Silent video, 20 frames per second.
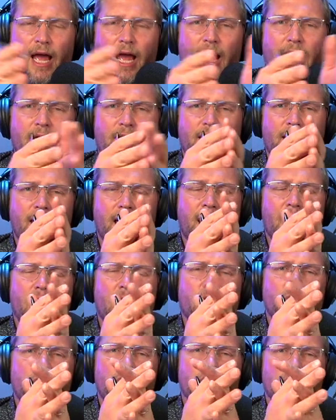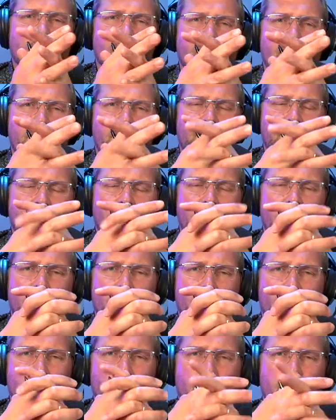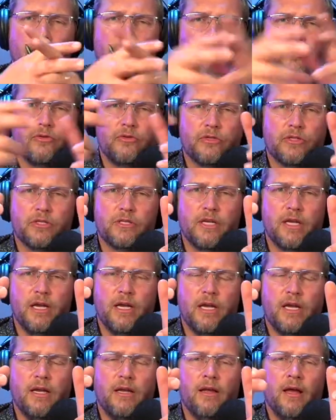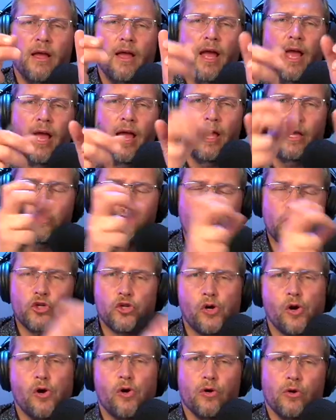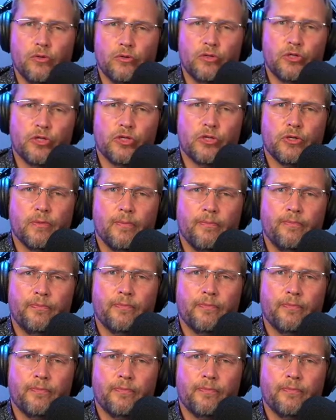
and now you're beginning you're going to see a church